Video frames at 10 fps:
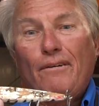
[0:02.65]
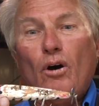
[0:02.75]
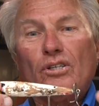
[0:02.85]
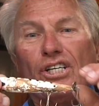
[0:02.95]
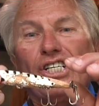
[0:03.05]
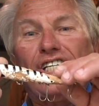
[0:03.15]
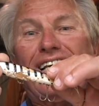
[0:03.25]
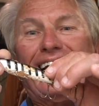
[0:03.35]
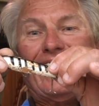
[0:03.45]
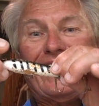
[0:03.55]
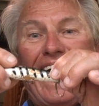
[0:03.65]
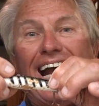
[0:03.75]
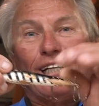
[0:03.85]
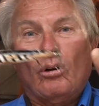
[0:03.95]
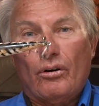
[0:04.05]
folks, this is the
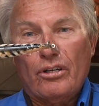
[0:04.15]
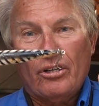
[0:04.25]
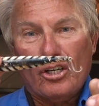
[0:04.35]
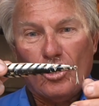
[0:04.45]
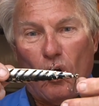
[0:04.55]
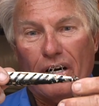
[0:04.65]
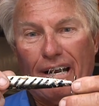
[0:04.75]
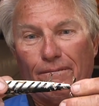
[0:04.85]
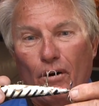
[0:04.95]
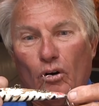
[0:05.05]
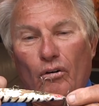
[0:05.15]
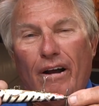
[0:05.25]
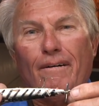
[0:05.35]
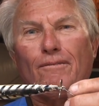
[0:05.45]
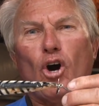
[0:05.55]
exact lure you just saw in that
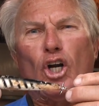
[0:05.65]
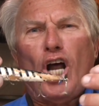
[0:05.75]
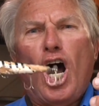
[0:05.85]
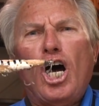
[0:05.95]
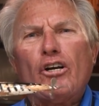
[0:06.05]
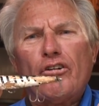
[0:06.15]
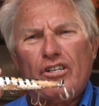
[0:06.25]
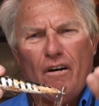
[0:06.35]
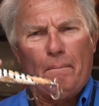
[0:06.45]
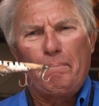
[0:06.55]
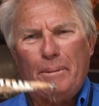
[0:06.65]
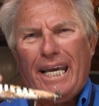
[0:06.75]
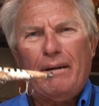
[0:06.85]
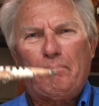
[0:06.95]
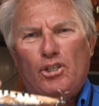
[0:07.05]
photograph. I've caught hundreds of
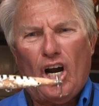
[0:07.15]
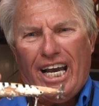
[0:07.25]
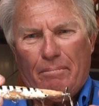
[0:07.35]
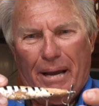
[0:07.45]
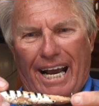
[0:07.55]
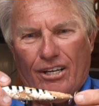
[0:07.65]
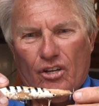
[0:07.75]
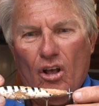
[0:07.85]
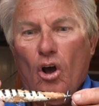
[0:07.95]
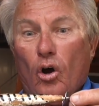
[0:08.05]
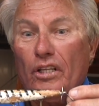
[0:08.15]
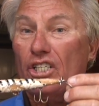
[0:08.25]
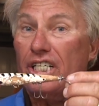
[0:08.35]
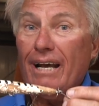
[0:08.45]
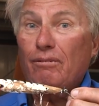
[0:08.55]
big, giant bass on
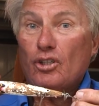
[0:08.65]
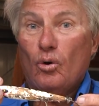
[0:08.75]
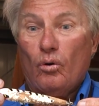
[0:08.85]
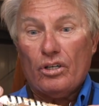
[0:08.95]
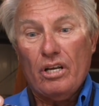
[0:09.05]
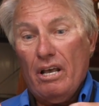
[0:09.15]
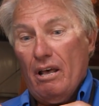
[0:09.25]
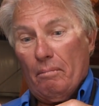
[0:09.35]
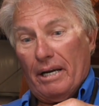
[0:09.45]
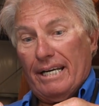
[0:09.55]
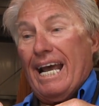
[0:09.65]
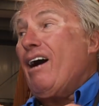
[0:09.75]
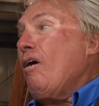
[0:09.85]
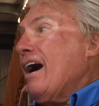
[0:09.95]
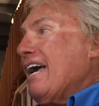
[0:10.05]
this devil's horse. But
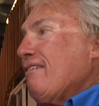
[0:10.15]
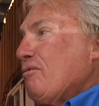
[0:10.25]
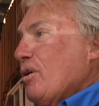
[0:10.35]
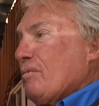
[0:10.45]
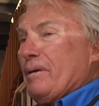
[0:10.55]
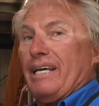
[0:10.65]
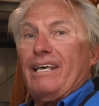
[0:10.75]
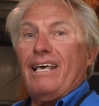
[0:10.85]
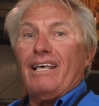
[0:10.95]
now I have with me